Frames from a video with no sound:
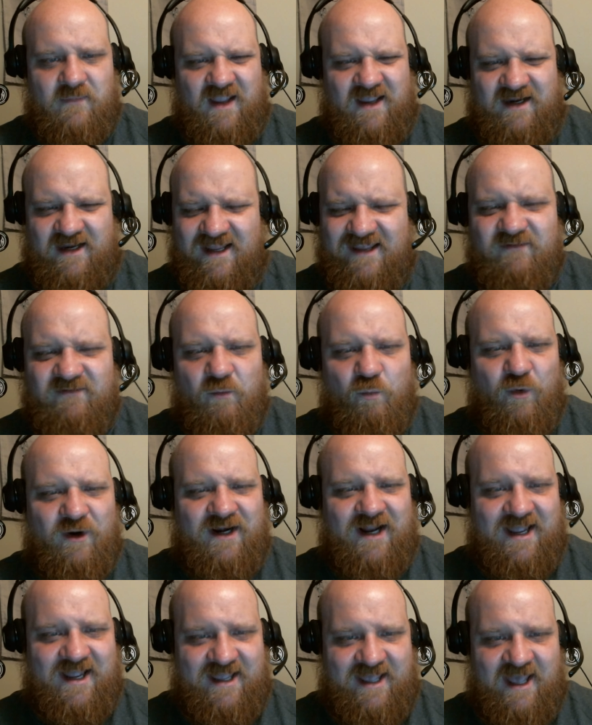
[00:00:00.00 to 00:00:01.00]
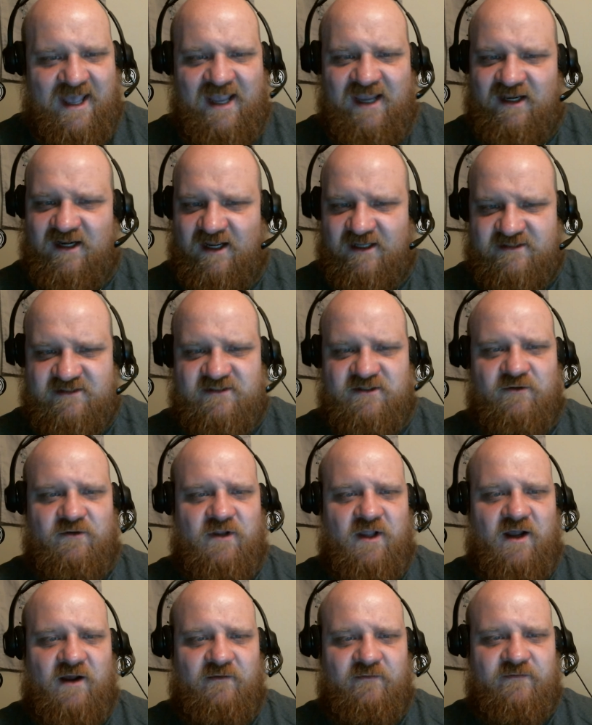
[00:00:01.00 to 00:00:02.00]
And even when I hate, I still
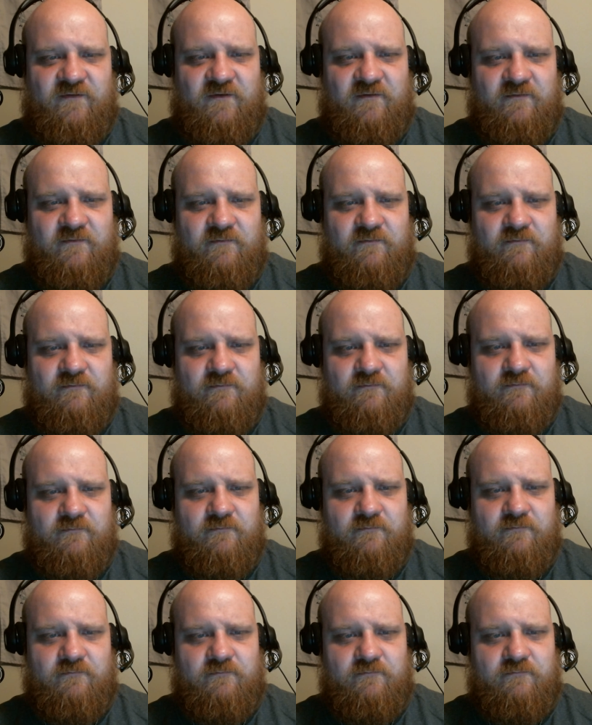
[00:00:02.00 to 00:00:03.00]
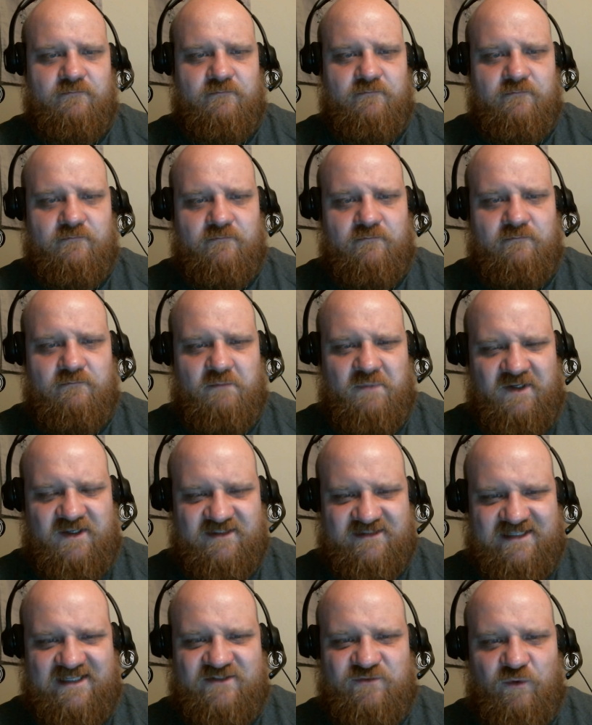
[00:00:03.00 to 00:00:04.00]
love.
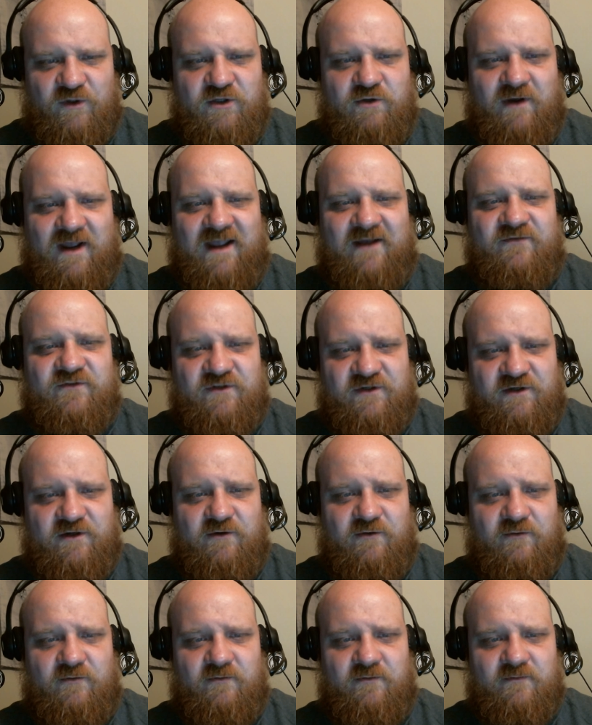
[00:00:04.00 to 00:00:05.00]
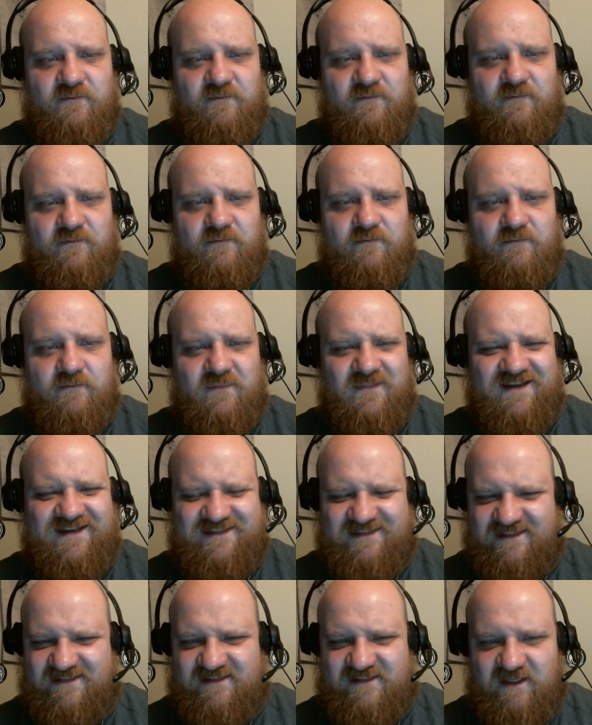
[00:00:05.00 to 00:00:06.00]
Because that's what you have to do.
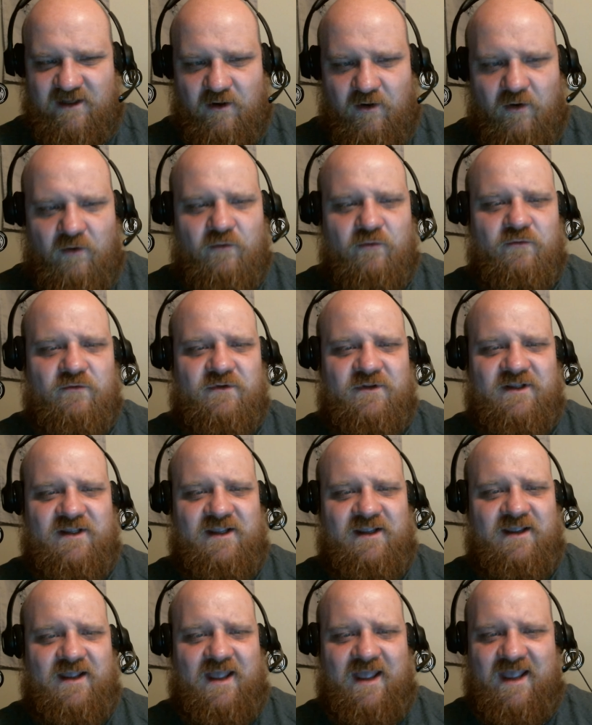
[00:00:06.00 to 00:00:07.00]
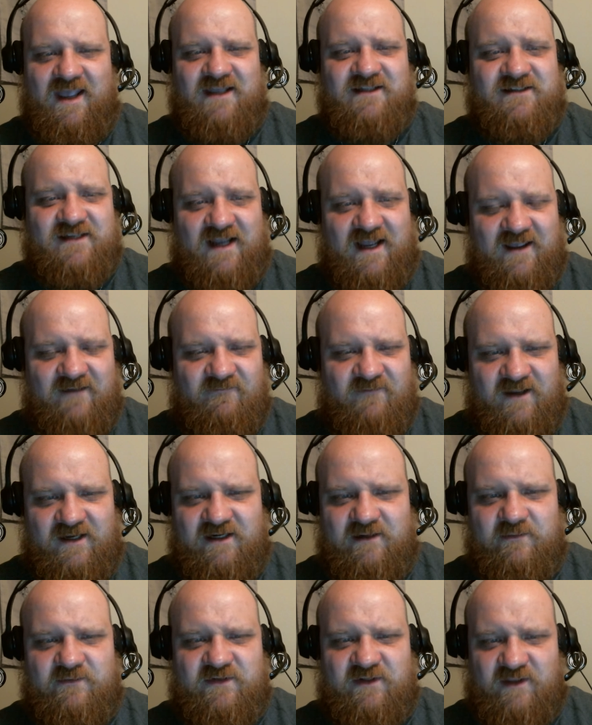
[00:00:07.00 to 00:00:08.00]
Because it's the only
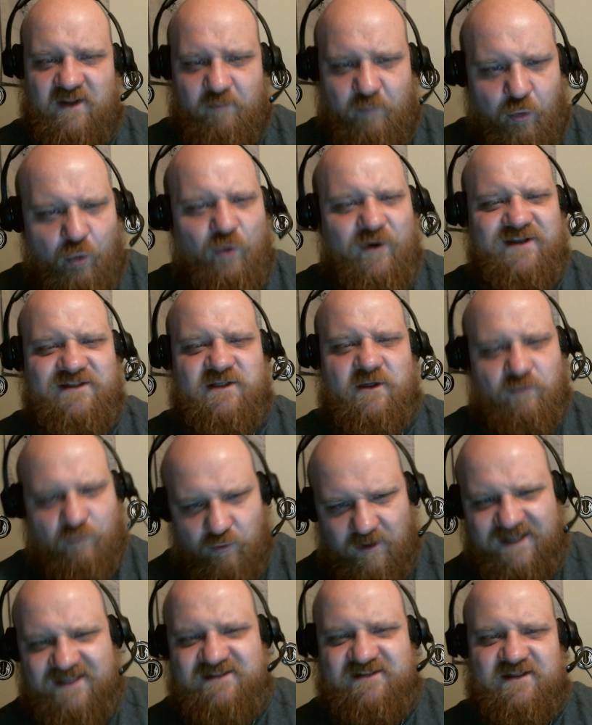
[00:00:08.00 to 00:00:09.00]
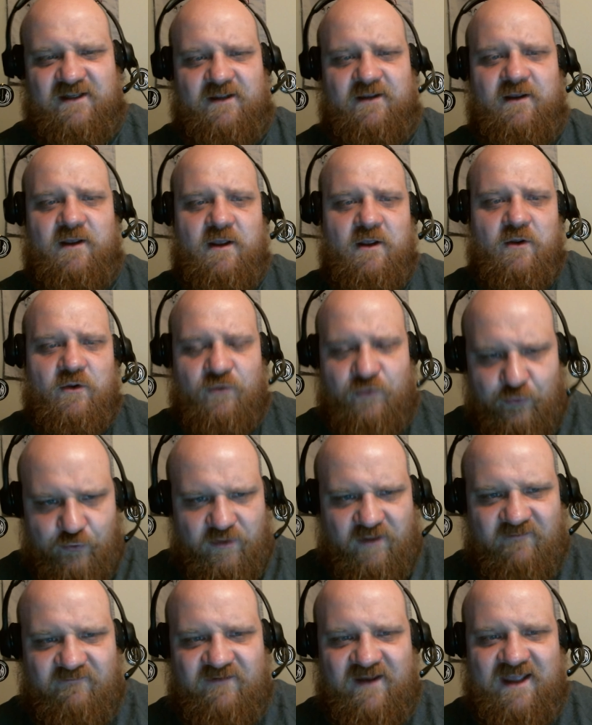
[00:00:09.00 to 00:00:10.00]
anti-venom to the poison racing through
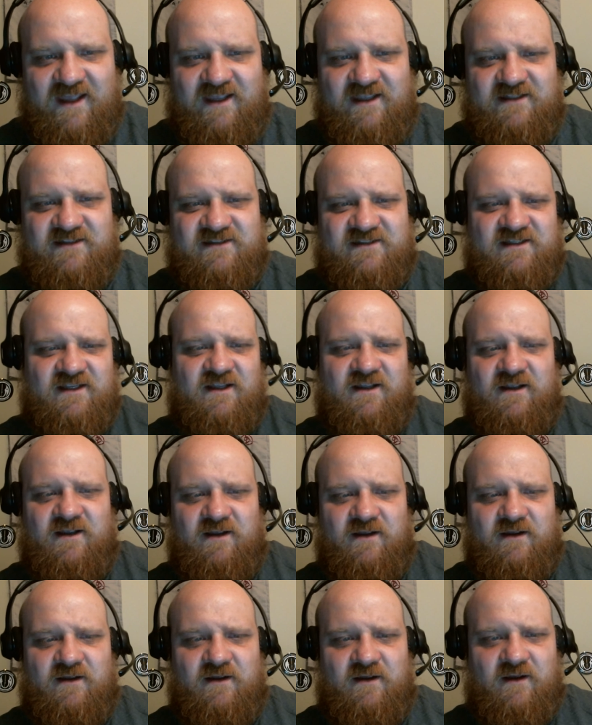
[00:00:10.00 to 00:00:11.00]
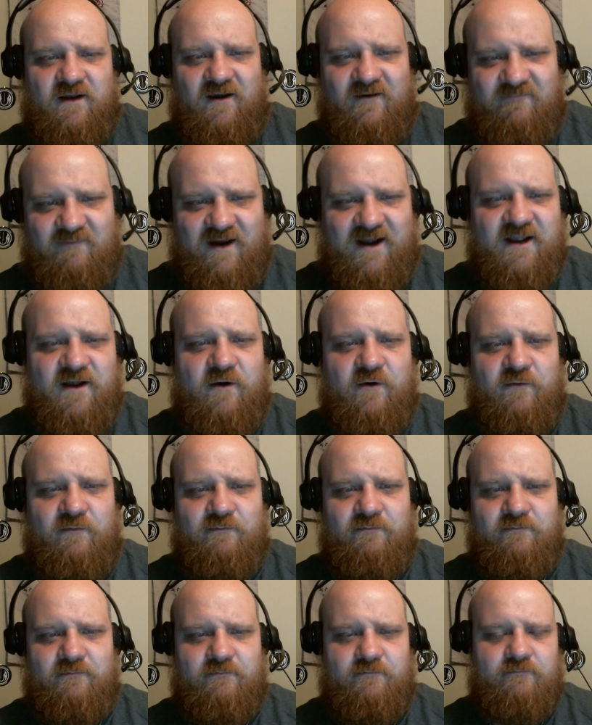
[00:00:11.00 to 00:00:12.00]
the veins of my
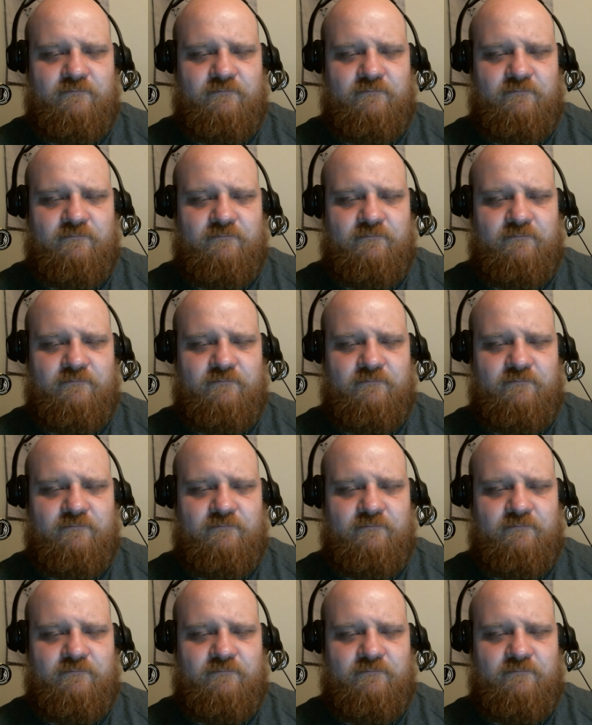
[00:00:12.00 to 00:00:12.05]
home.